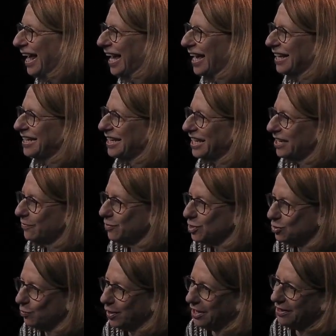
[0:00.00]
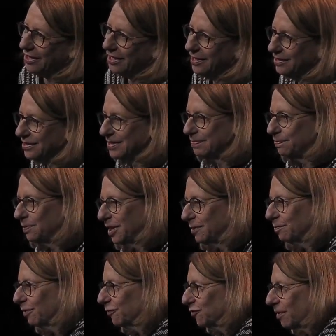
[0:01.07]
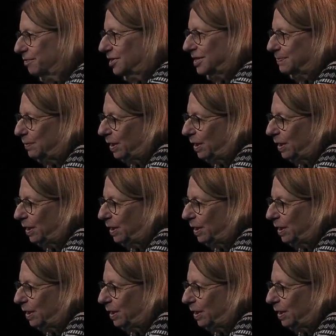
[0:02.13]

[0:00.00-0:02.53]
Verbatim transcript: And he was with his people from his